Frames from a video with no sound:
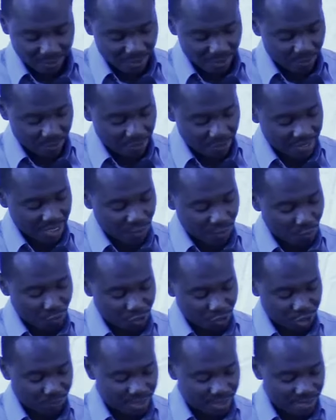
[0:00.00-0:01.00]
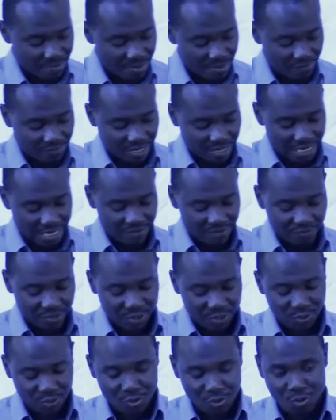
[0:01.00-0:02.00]
the praise and worship team, after
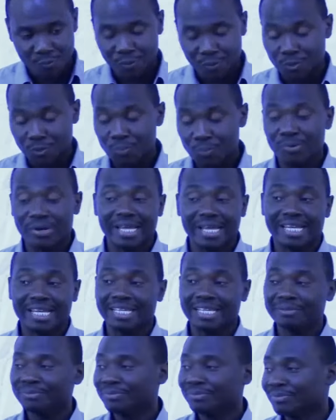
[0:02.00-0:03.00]
every song we would pray.